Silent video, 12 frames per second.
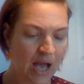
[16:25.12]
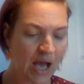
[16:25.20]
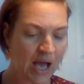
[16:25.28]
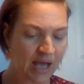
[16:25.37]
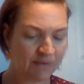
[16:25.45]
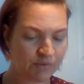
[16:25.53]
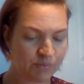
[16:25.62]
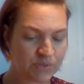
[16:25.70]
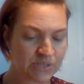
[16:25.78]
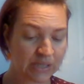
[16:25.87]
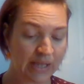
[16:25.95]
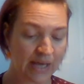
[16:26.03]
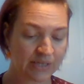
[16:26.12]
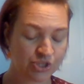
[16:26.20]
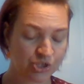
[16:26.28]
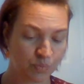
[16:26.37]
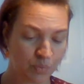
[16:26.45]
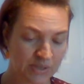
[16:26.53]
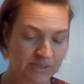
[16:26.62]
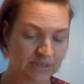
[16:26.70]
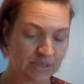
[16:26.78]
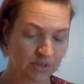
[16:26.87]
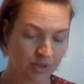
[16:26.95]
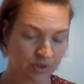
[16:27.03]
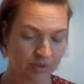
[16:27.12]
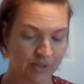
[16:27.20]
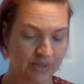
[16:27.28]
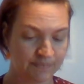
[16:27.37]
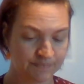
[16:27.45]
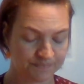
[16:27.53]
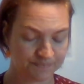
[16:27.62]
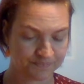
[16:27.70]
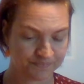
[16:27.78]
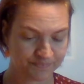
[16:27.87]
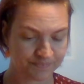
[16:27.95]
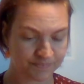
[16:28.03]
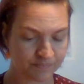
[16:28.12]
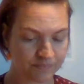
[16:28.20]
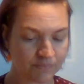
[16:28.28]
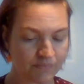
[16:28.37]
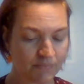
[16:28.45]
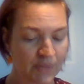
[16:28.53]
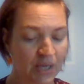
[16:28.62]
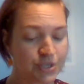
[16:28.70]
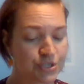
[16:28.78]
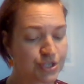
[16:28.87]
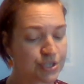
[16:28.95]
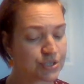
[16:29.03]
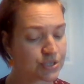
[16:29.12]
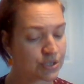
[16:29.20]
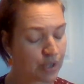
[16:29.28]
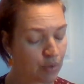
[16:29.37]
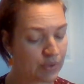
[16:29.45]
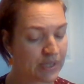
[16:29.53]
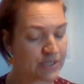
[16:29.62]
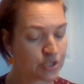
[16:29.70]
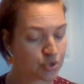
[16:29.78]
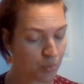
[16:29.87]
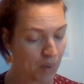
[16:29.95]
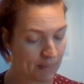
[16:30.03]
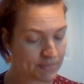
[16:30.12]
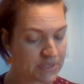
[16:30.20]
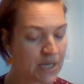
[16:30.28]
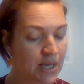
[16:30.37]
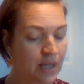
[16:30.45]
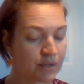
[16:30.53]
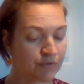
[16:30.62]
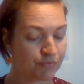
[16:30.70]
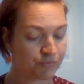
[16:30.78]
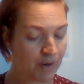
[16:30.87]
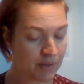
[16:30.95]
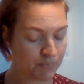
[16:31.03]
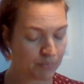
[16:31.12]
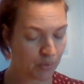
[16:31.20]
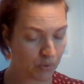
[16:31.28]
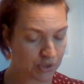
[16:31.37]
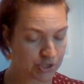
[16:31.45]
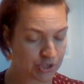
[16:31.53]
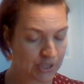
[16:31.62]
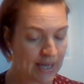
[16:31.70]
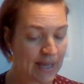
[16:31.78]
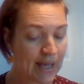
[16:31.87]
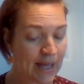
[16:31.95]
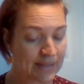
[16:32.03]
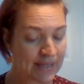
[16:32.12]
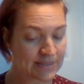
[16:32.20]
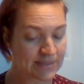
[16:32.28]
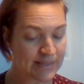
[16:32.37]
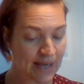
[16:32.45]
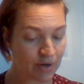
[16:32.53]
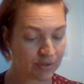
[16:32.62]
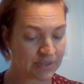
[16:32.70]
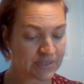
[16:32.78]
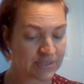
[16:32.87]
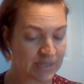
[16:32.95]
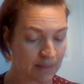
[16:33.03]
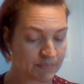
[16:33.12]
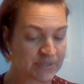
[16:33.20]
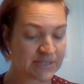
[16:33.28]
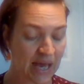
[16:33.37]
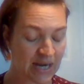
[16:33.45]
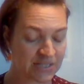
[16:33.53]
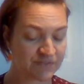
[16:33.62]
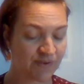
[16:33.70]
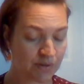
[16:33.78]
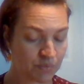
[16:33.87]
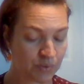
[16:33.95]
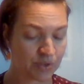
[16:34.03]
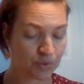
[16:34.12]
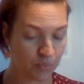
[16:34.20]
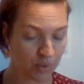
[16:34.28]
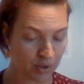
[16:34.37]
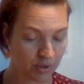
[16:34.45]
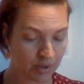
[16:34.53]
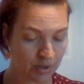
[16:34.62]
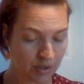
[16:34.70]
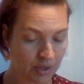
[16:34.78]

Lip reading: Ivy was glad she wasn't in a hurry. She slowly swept the front porch and then sat on the steps, satisfied with her work.